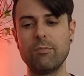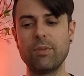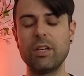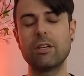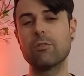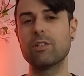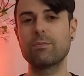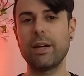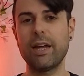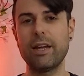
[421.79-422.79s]
being
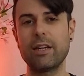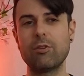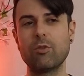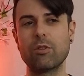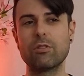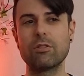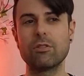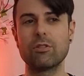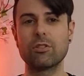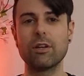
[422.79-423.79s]
charismatic in order to
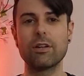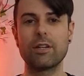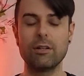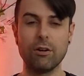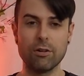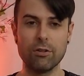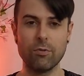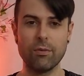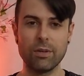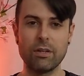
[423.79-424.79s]
just suck in all the
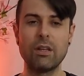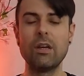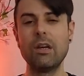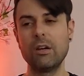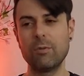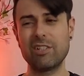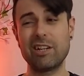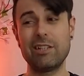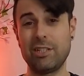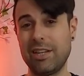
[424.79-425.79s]
women, which
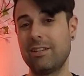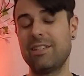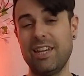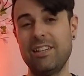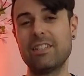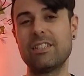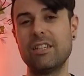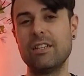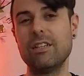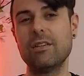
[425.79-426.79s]
I tend to
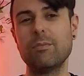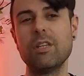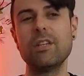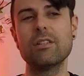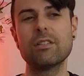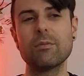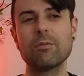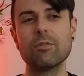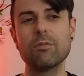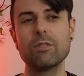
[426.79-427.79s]
see in BDSM
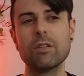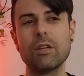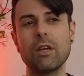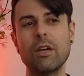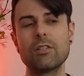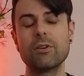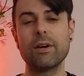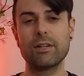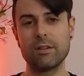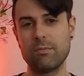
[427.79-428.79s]
groups. So
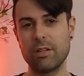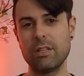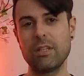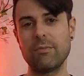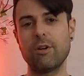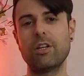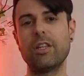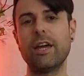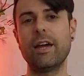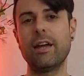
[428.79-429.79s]
I commend them on
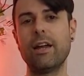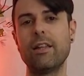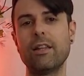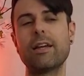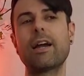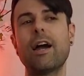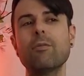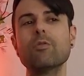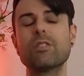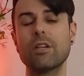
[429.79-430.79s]
that. Like I
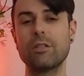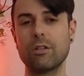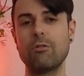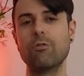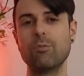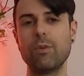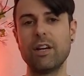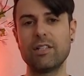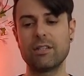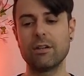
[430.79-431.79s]
will say the group
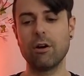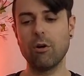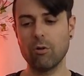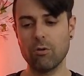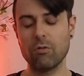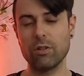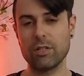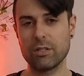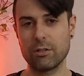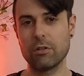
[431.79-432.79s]
as a whole
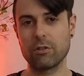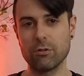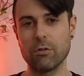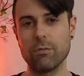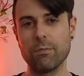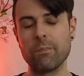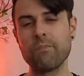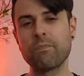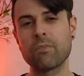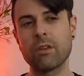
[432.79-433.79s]
is a good group.
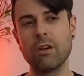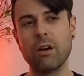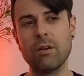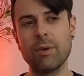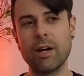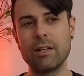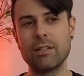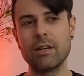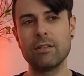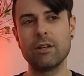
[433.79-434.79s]

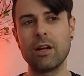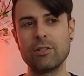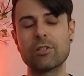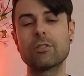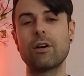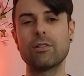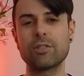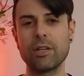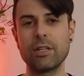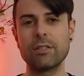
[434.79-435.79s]
I just saw
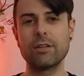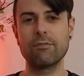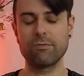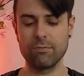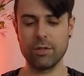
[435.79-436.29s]
shady stuff,